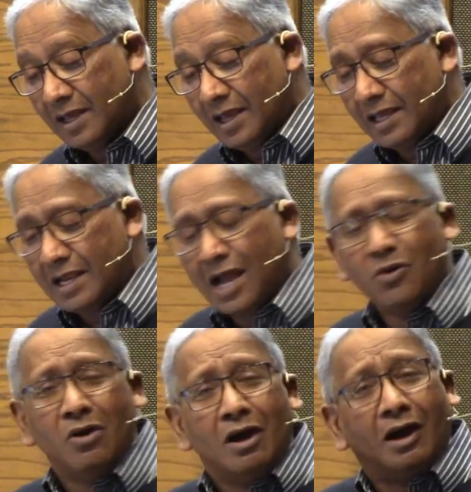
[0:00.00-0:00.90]
and how
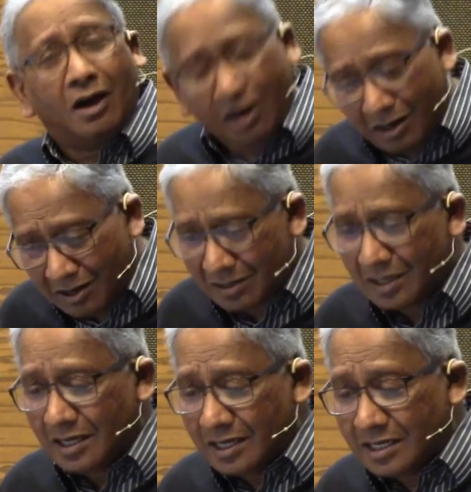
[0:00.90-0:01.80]
hard
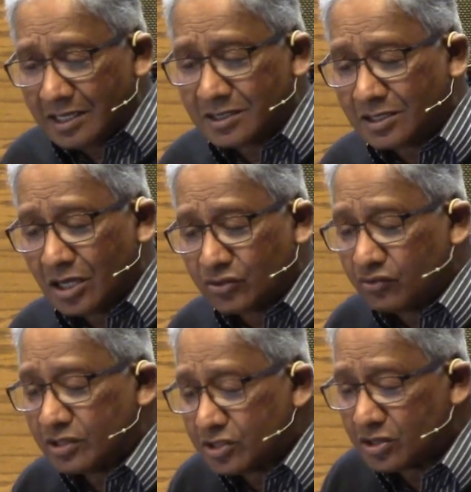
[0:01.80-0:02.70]
it is to
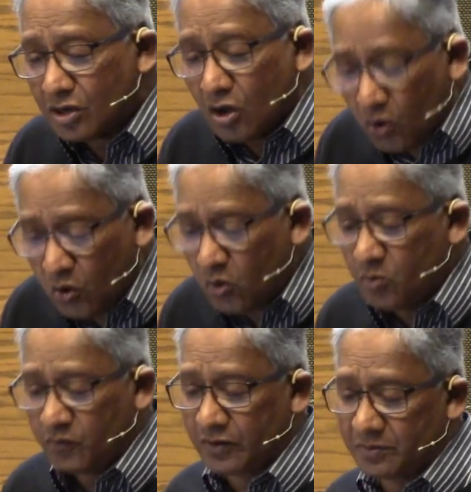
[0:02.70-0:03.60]
return home
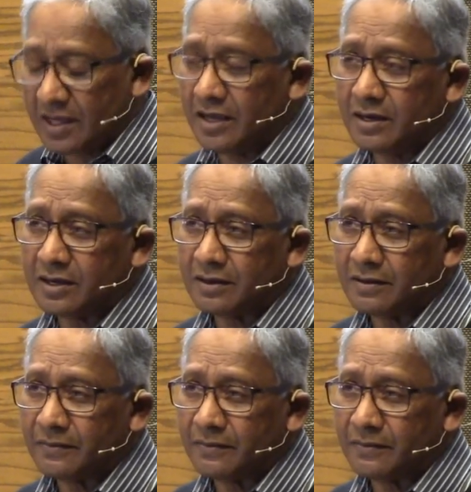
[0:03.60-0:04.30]
from there.